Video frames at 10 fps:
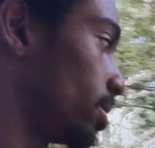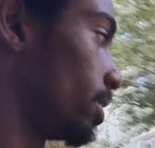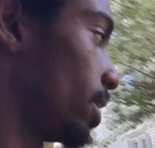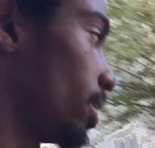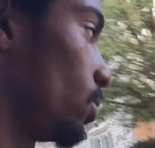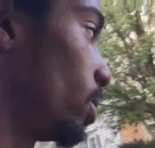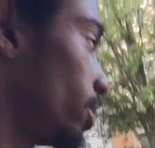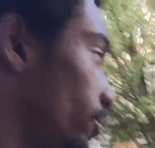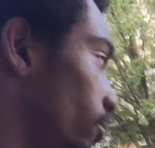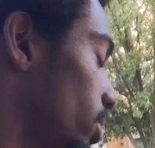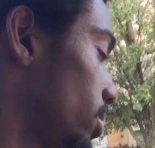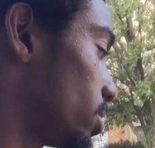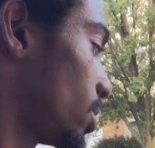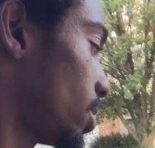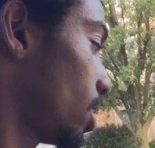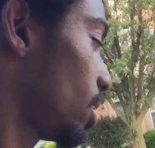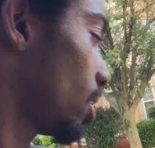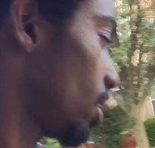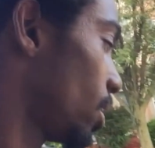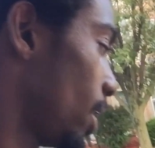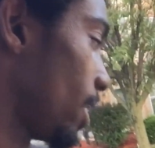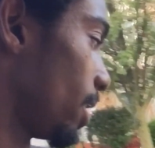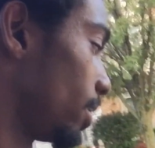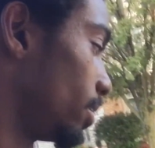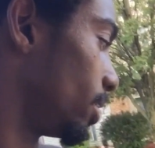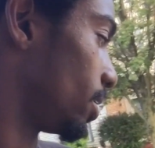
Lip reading: that they wanted for this, and